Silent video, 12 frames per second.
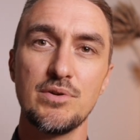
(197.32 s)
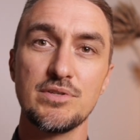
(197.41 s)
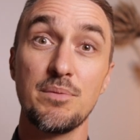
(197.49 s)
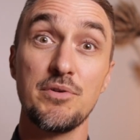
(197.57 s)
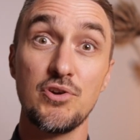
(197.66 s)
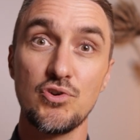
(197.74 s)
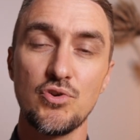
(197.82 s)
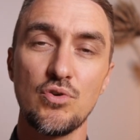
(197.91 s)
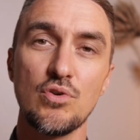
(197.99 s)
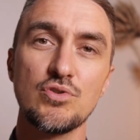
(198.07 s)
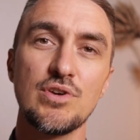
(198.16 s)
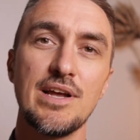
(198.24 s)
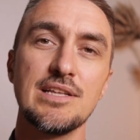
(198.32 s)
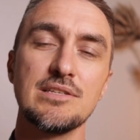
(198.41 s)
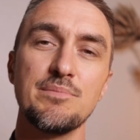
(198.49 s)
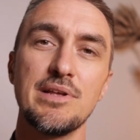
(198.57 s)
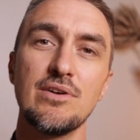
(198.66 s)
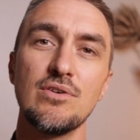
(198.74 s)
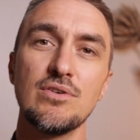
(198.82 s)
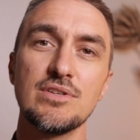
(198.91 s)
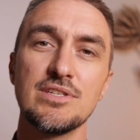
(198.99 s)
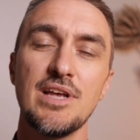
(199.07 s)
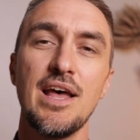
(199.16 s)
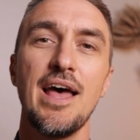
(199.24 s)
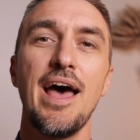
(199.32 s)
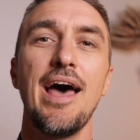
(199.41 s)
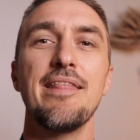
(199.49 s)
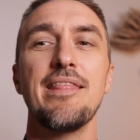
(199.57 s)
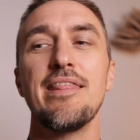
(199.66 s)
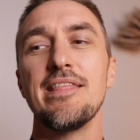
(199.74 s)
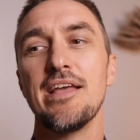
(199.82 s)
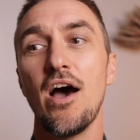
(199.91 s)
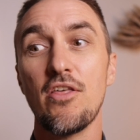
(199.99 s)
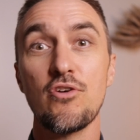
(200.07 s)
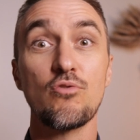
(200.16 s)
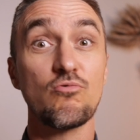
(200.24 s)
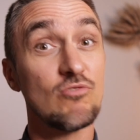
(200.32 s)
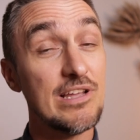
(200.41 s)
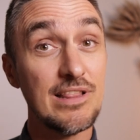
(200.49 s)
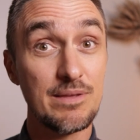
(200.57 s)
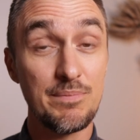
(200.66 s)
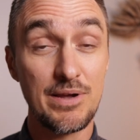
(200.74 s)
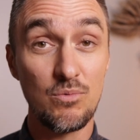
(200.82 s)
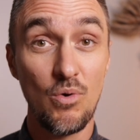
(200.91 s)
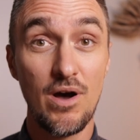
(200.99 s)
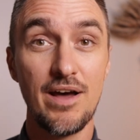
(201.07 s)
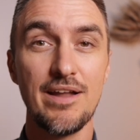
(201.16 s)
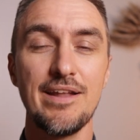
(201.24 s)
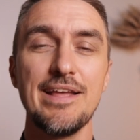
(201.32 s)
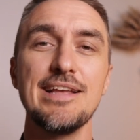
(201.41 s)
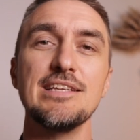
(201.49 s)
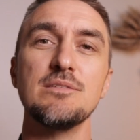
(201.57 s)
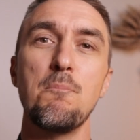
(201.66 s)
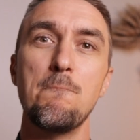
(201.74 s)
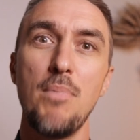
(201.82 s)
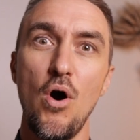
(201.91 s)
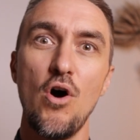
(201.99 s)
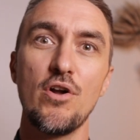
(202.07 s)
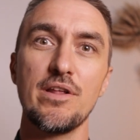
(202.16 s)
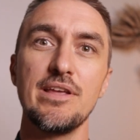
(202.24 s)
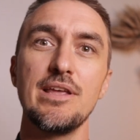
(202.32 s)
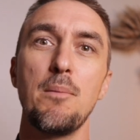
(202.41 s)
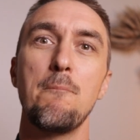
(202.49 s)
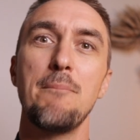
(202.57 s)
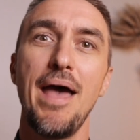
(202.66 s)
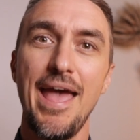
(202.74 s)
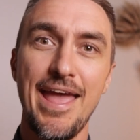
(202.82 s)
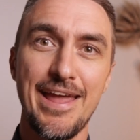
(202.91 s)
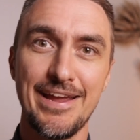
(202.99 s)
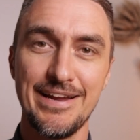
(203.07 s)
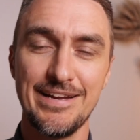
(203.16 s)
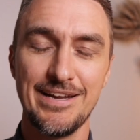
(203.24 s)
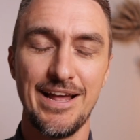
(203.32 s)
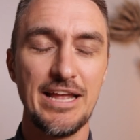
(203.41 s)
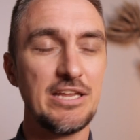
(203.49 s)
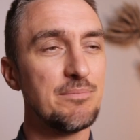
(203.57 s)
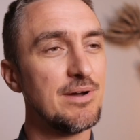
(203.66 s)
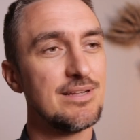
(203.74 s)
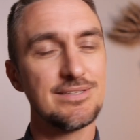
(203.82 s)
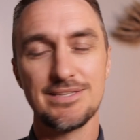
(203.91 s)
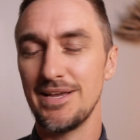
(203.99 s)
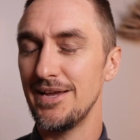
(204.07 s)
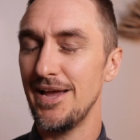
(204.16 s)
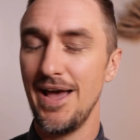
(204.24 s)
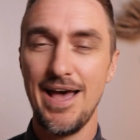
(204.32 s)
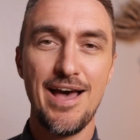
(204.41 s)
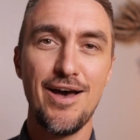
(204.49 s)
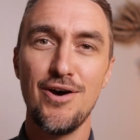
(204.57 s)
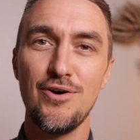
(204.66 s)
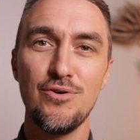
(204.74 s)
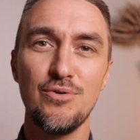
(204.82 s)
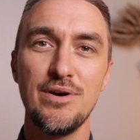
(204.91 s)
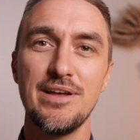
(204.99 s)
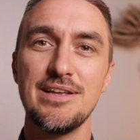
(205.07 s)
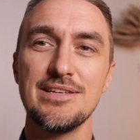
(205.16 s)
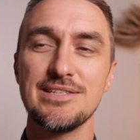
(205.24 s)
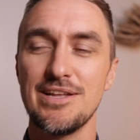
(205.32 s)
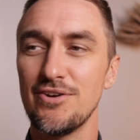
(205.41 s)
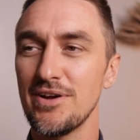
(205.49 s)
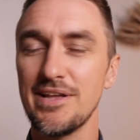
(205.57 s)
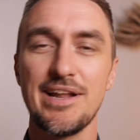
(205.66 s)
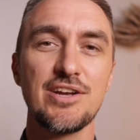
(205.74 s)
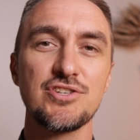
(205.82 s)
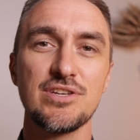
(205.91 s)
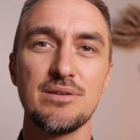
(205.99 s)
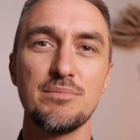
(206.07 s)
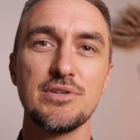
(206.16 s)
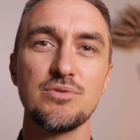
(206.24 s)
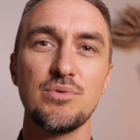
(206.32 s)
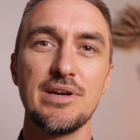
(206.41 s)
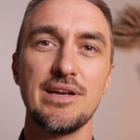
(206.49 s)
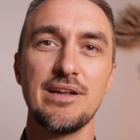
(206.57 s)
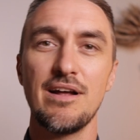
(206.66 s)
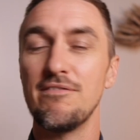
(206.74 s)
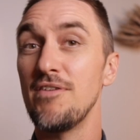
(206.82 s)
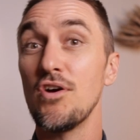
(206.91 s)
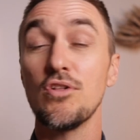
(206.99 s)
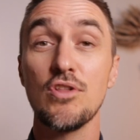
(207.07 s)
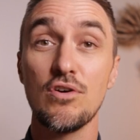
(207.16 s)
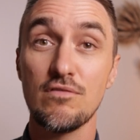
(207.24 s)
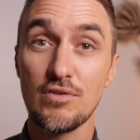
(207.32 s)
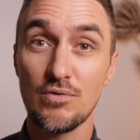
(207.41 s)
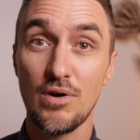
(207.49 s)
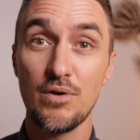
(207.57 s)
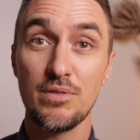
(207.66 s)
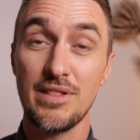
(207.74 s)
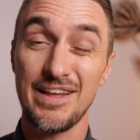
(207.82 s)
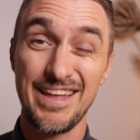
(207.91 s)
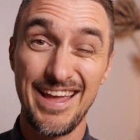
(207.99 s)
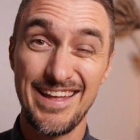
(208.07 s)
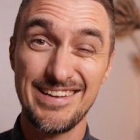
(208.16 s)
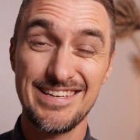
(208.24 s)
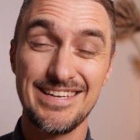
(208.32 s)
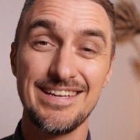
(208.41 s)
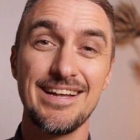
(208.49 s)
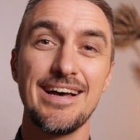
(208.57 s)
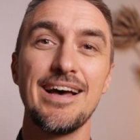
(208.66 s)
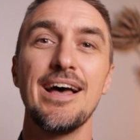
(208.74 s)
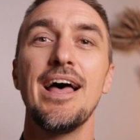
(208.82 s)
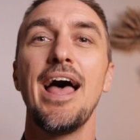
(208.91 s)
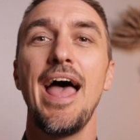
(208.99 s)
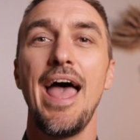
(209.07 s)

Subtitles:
some of your neurotransmitters. And then the other really big one is body pain. And you might say, how is there a connection between a fungal overgrowth like Candida